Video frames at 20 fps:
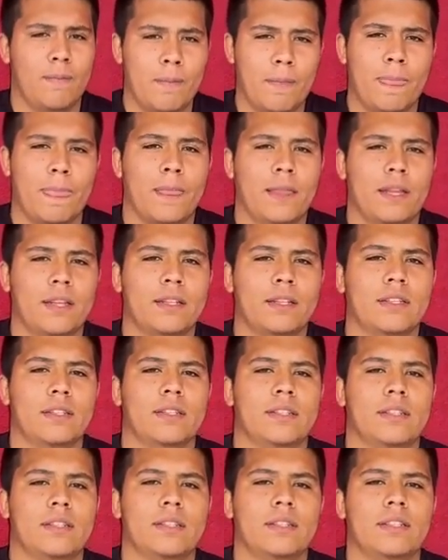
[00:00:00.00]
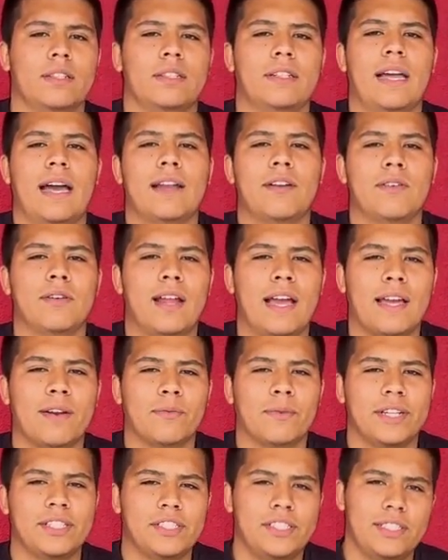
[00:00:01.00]
is, once again,
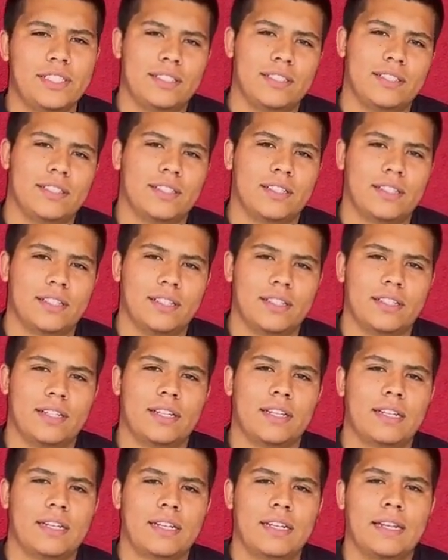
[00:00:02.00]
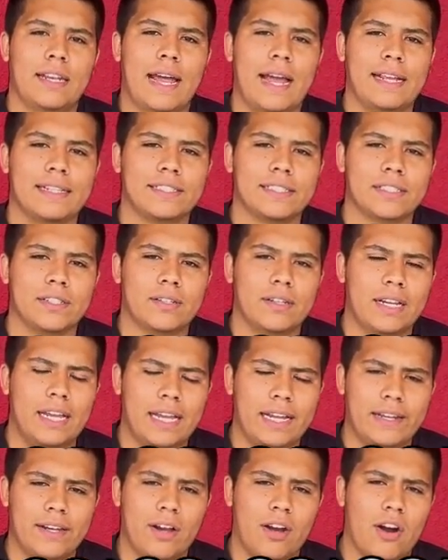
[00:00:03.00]
909 Richie. 909 Richie.
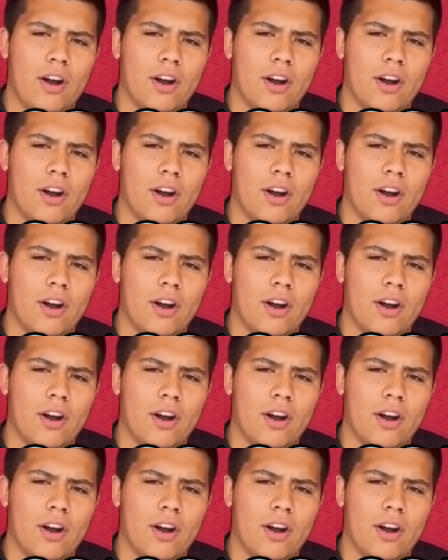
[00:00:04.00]
909